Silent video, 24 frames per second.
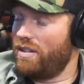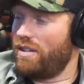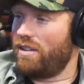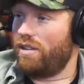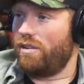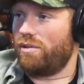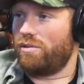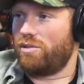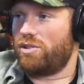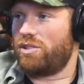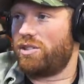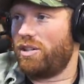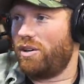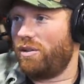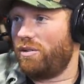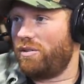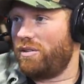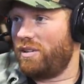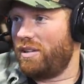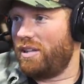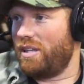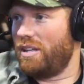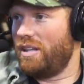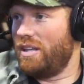They were
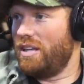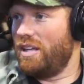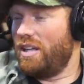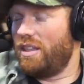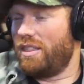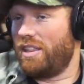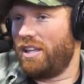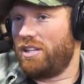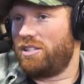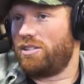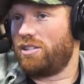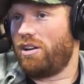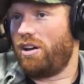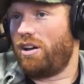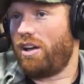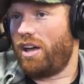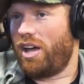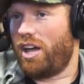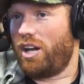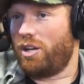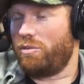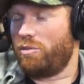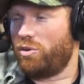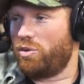stealthy. They saw
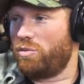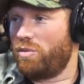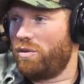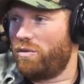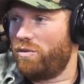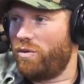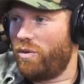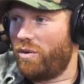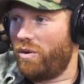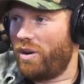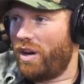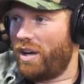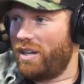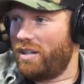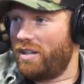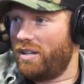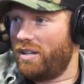animals before I